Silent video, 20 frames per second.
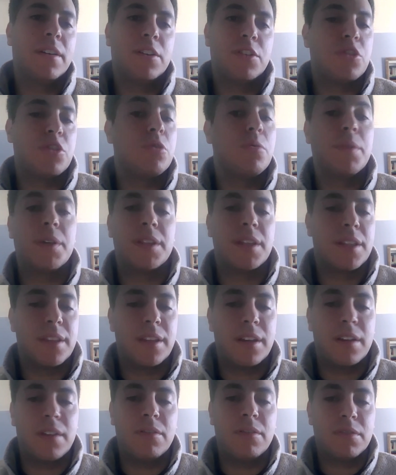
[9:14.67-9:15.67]
assuming that
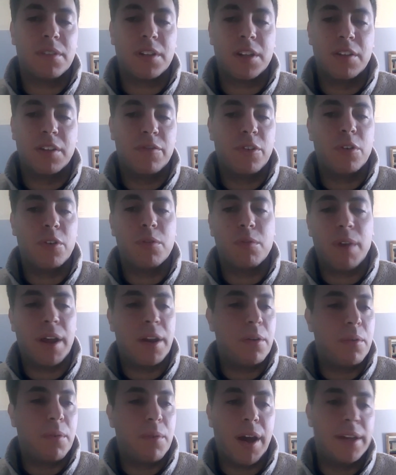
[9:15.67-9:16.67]
they'll convert
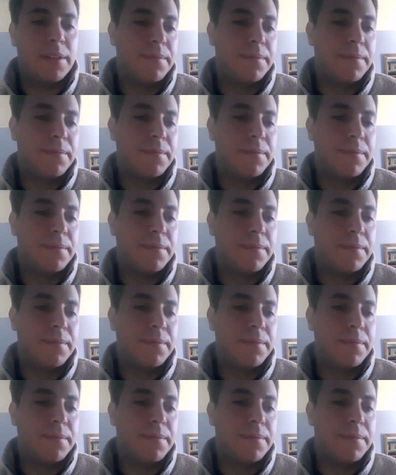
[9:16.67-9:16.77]
right away.